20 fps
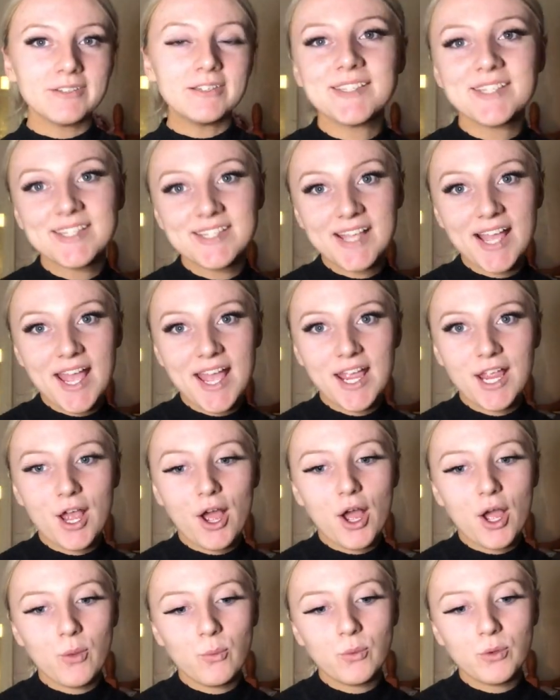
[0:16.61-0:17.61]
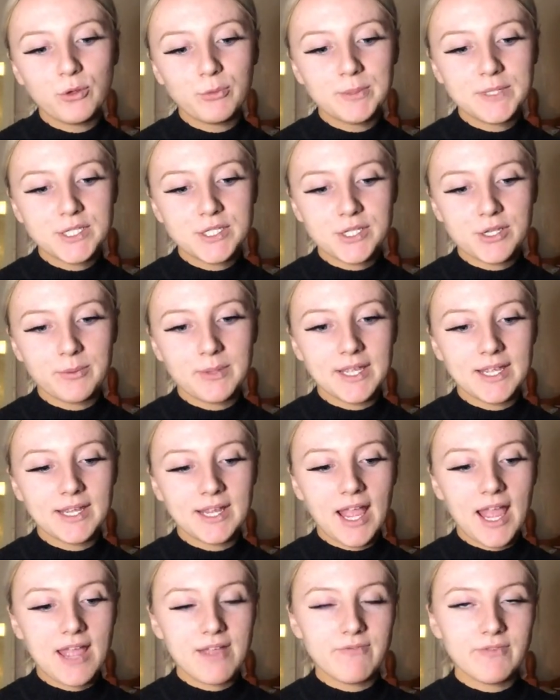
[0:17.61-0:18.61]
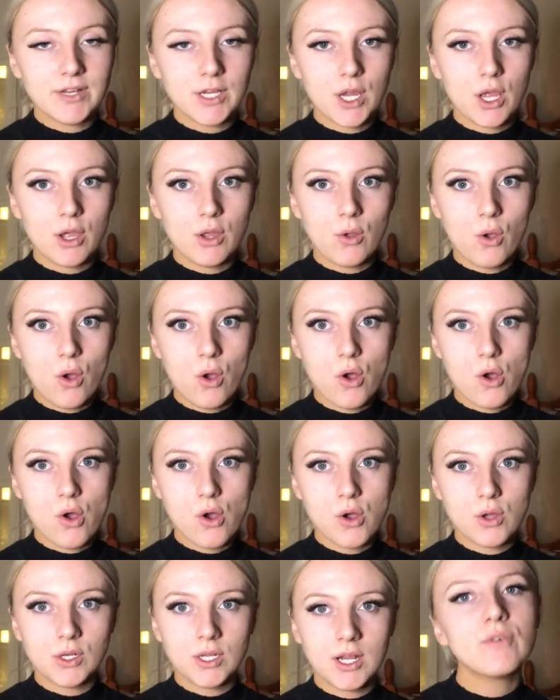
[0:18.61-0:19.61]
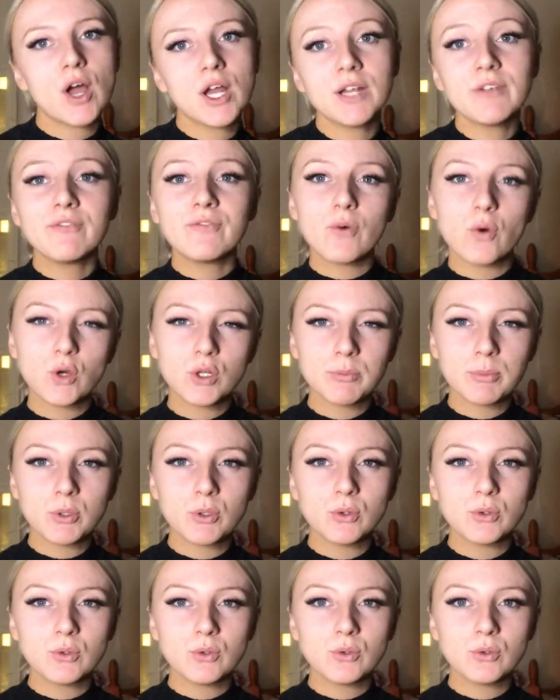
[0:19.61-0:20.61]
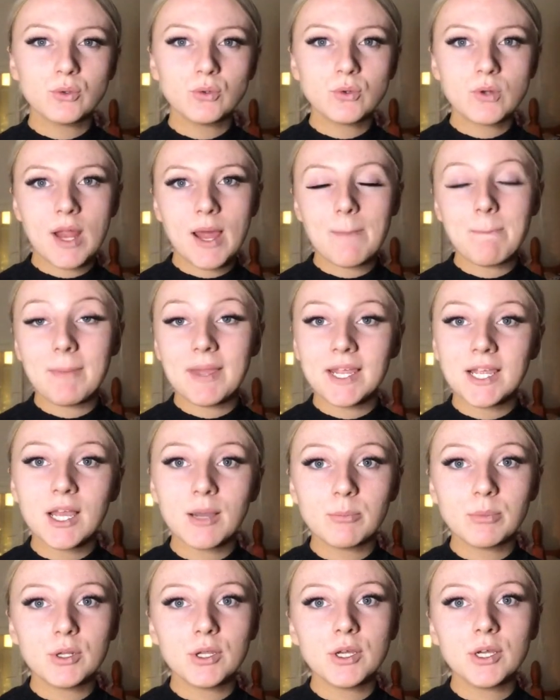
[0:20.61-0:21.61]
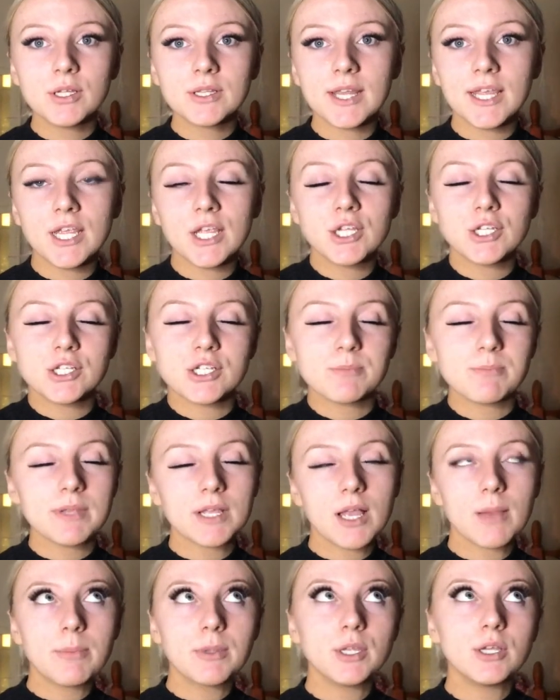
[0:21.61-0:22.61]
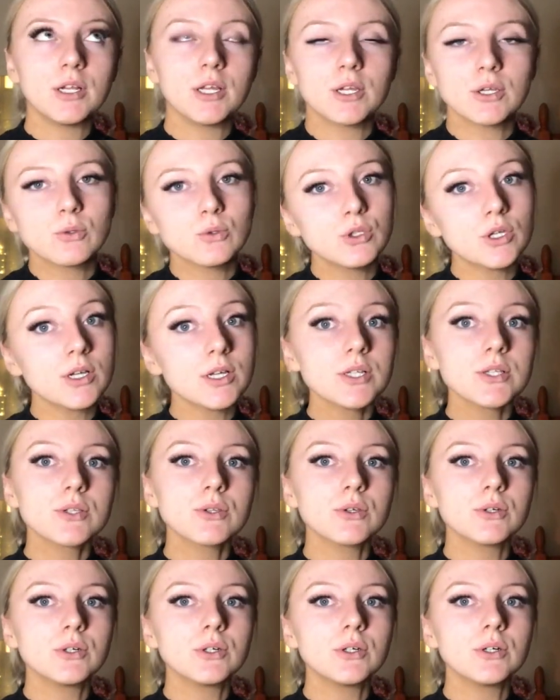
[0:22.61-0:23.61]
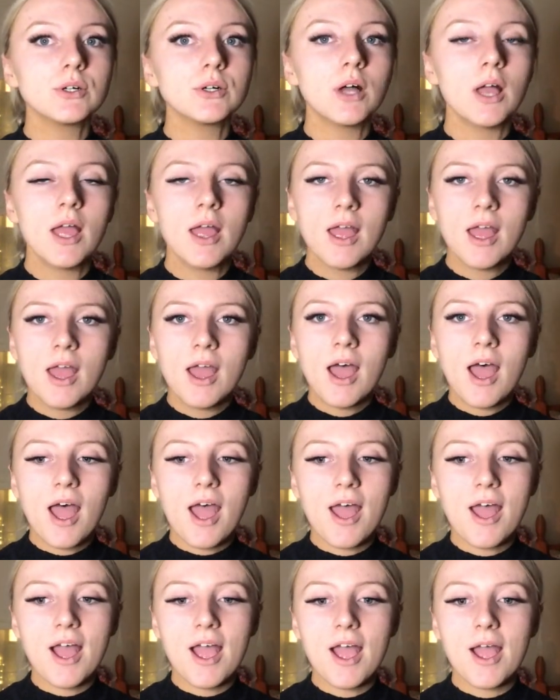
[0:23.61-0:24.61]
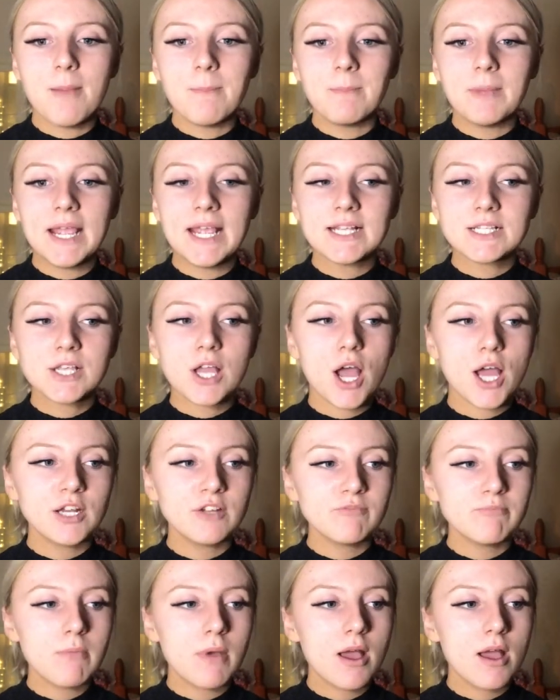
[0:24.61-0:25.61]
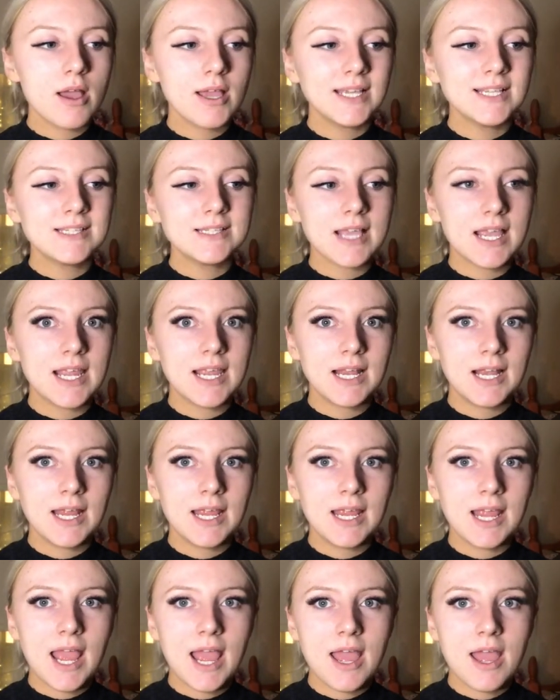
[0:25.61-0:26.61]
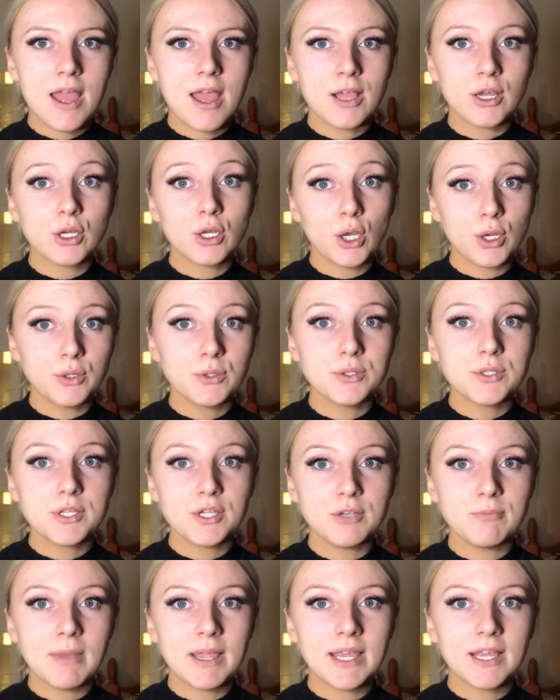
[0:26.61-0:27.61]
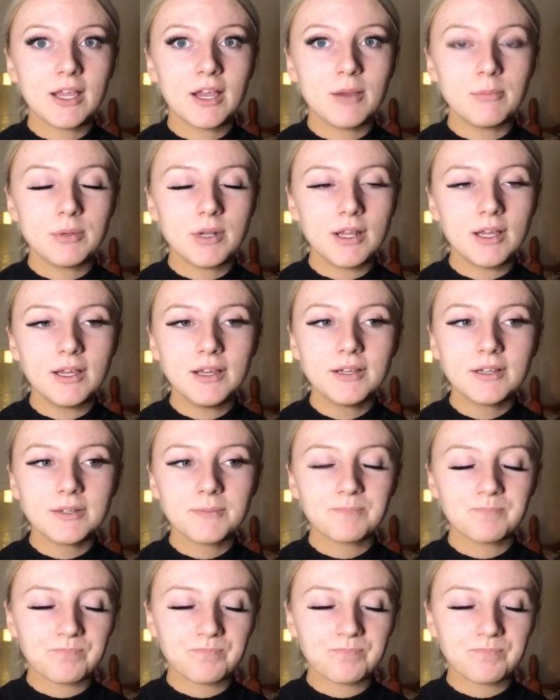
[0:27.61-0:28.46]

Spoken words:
Today I will be doing a video on an affordable like makeup look that you can just pick up in your local drugstore. It's kind of my daily go-to makeup look.